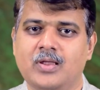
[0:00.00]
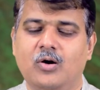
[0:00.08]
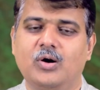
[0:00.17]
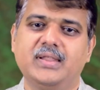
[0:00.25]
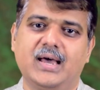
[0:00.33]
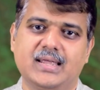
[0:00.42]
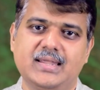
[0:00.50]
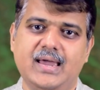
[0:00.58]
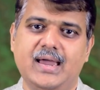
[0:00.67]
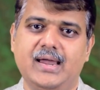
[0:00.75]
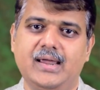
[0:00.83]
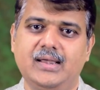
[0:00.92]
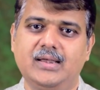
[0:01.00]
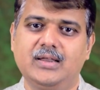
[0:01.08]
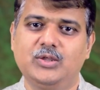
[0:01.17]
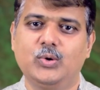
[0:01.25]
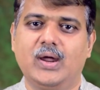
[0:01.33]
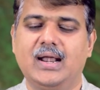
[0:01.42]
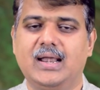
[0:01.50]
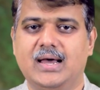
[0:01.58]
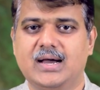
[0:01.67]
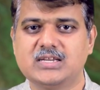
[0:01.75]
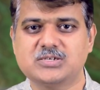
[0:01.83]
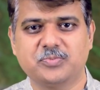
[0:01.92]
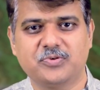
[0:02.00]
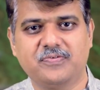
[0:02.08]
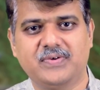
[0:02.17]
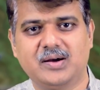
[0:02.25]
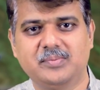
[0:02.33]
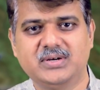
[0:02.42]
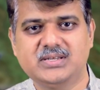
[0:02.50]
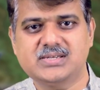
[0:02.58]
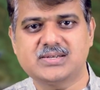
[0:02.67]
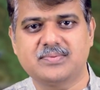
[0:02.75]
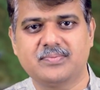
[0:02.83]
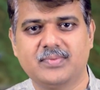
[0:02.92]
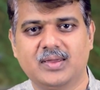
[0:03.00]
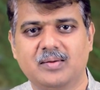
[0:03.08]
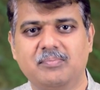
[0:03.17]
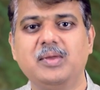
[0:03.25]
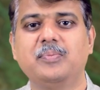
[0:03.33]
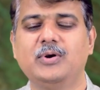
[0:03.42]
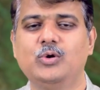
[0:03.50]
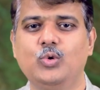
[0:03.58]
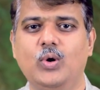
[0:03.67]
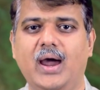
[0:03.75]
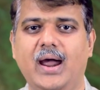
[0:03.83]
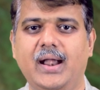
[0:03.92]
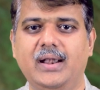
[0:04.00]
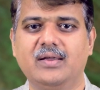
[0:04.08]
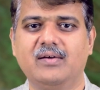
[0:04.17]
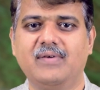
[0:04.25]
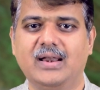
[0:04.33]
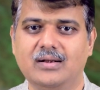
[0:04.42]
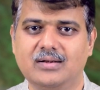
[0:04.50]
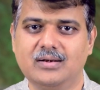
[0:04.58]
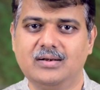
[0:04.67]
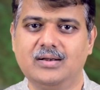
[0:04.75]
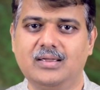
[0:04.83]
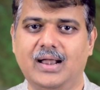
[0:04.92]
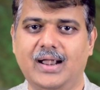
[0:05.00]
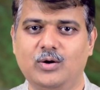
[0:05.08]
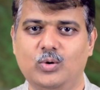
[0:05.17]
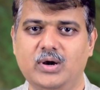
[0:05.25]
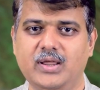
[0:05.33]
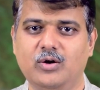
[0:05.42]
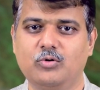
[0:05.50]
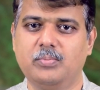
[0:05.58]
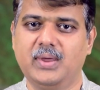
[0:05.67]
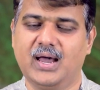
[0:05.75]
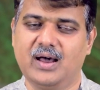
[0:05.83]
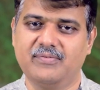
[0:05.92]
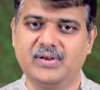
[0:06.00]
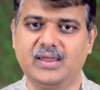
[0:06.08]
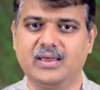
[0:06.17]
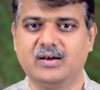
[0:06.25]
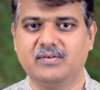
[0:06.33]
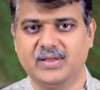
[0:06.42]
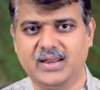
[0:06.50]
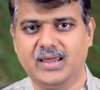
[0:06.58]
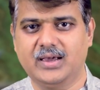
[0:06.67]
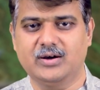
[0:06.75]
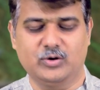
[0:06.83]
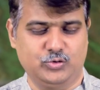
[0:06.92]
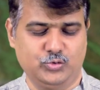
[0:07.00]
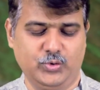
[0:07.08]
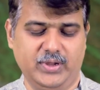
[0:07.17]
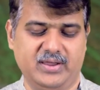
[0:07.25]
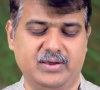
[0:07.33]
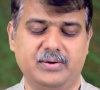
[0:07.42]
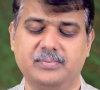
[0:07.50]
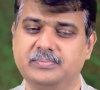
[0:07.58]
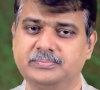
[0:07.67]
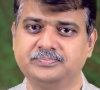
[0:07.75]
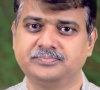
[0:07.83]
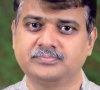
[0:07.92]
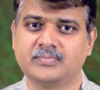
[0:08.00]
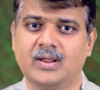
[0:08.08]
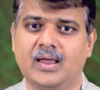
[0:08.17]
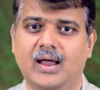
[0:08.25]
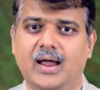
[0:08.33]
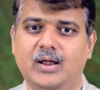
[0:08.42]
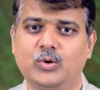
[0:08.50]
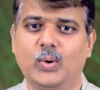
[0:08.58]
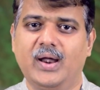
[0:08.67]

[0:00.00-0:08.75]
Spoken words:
On the other hand, you had large number of farmers, people who had very little land holding, could be half an acre, 1 acre or 2 acre, and who